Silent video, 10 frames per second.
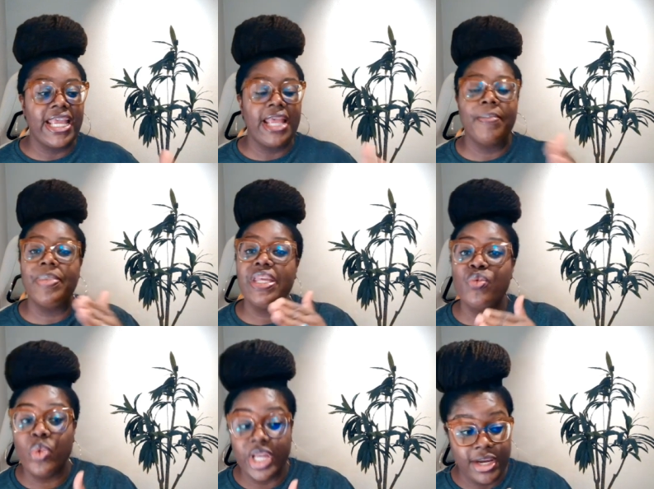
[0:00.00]
and be
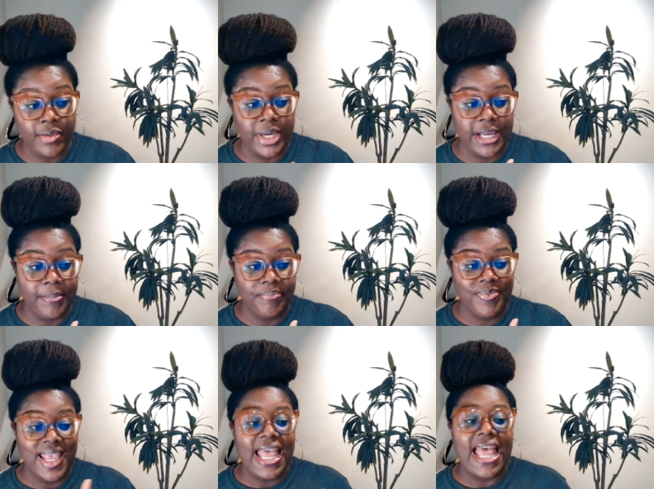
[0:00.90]
weary,
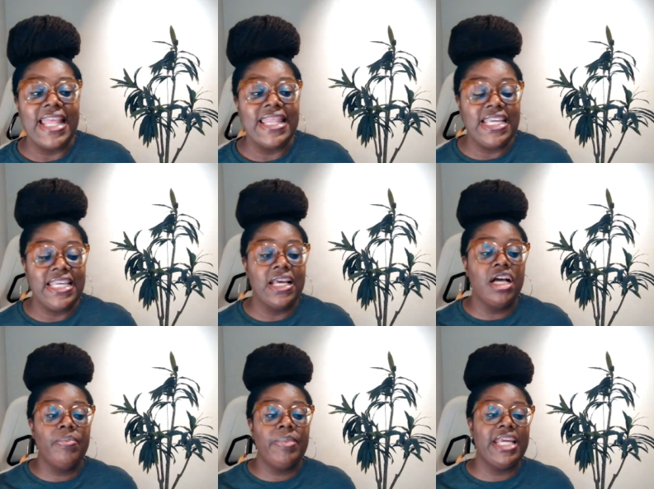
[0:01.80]
and the
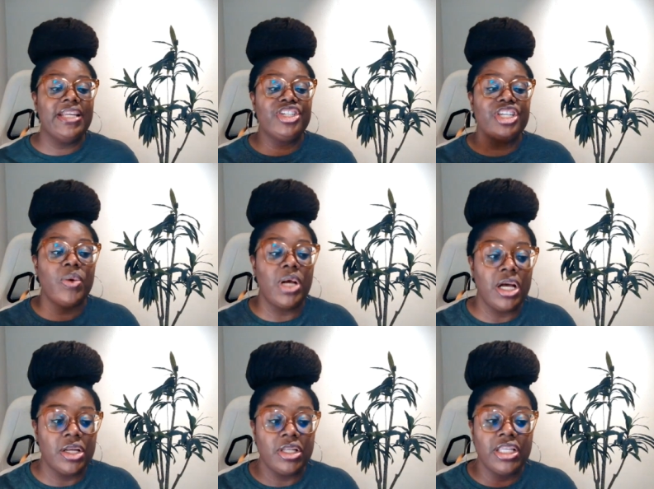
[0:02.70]
young men shall
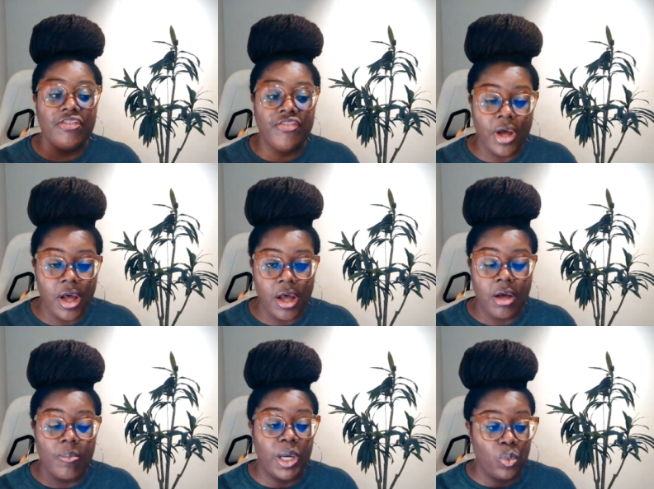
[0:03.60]
utterly fall.
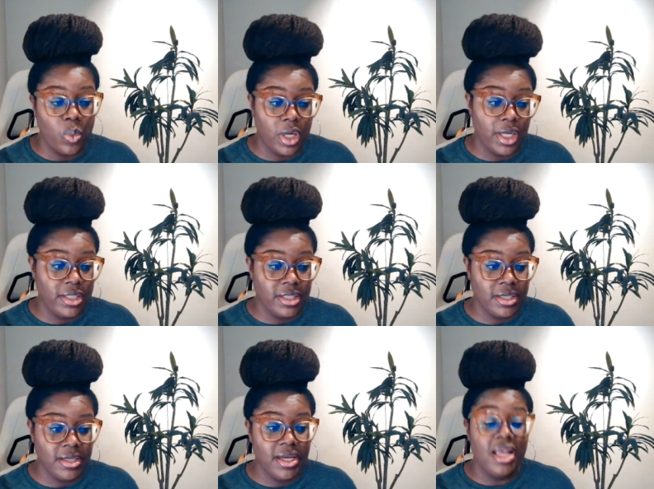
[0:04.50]
But what?
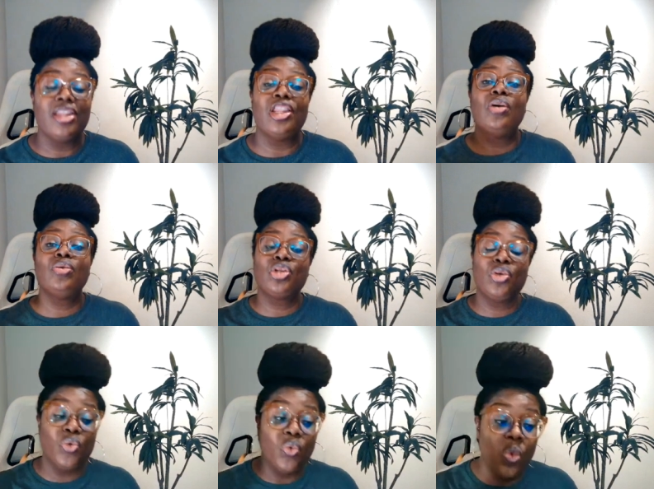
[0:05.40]
Those
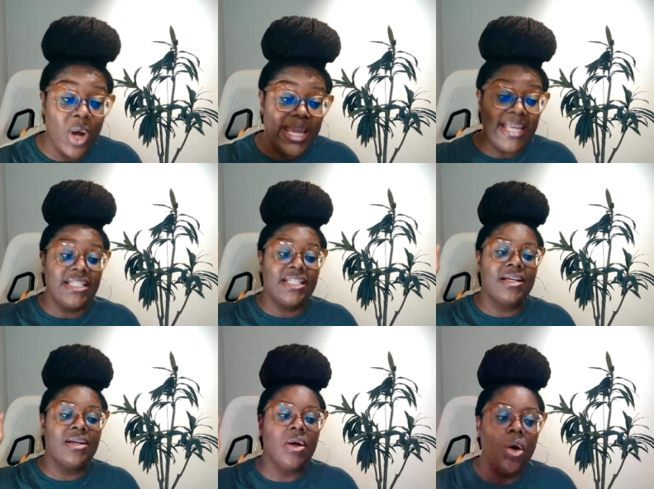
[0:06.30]
who wait
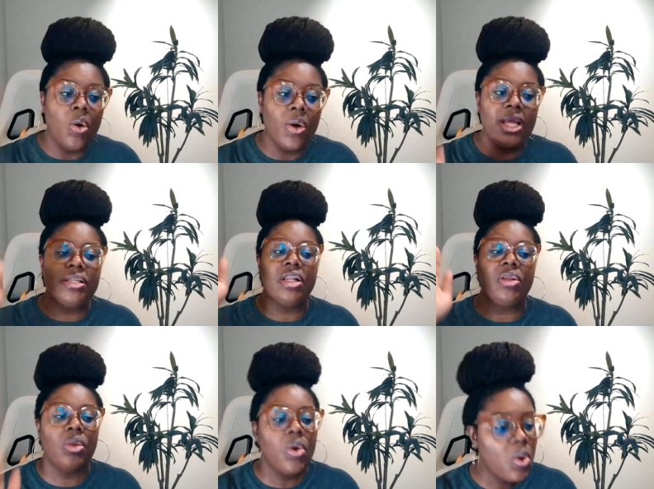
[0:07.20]
on the
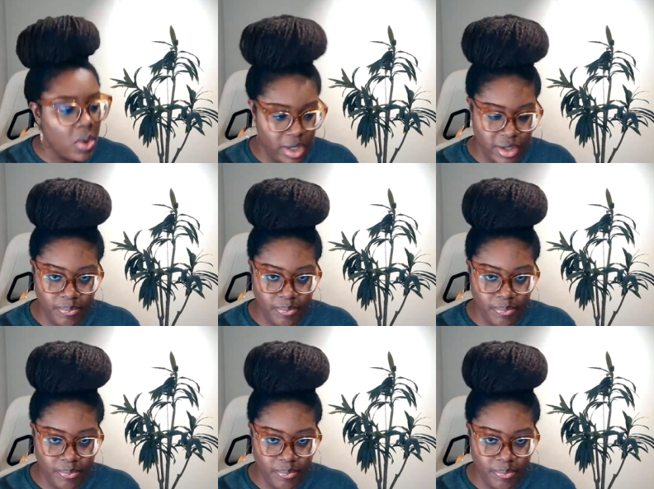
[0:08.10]
Lord